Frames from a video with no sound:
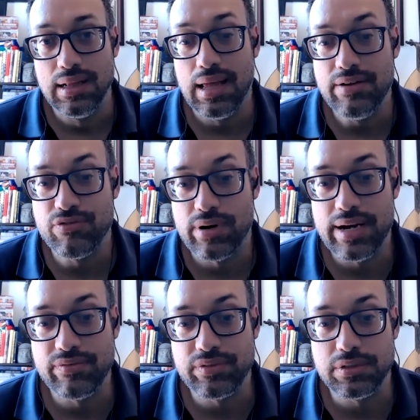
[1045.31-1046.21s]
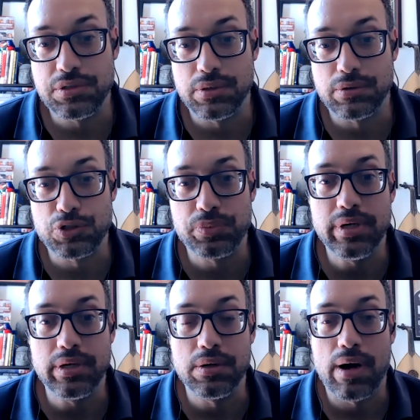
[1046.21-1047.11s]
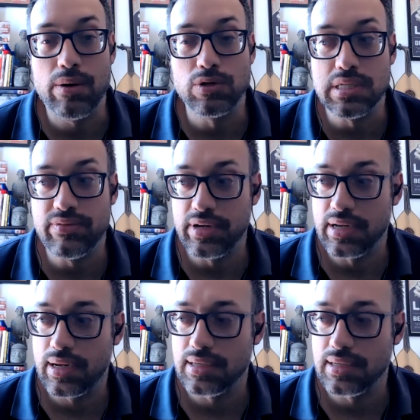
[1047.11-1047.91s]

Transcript: life raft, so to speak. You know, I was living mm-hmm.